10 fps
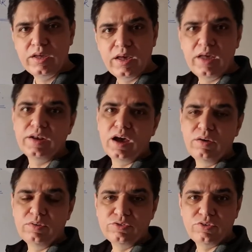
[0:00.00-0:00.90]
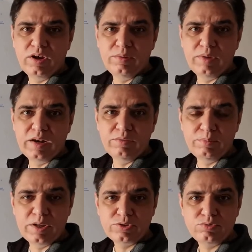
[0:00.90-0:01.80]
and I will try my level
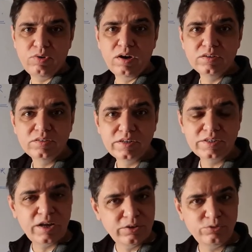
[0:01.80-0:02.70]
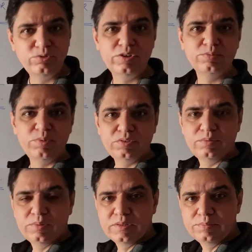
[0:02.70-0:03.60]
best to answer it as soon as
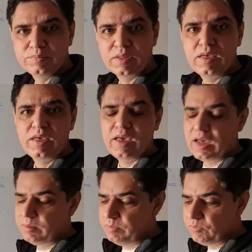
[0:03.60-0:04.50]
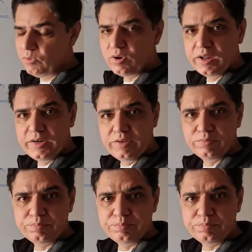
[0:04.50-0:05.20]
possible. And before I leave,